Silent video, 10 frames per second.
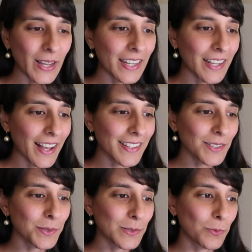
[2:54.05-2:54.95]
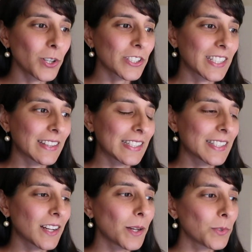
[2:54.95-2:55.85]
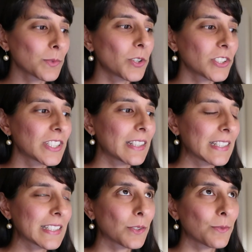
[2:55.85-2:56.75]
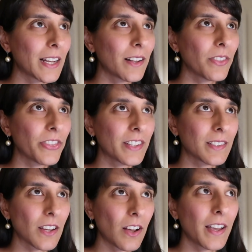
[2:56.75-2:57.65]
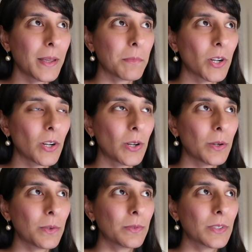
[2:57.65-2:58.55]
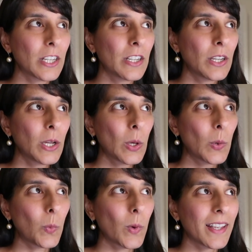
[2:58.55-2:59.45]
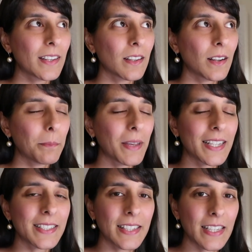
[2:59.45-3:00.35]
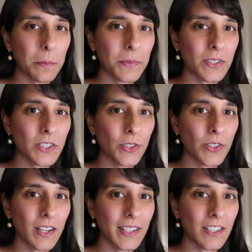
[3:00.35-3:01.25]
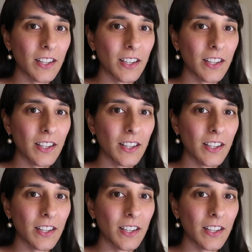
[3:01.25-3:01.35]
And as I was watching this, and I was watching this around the time of when I made the episode that I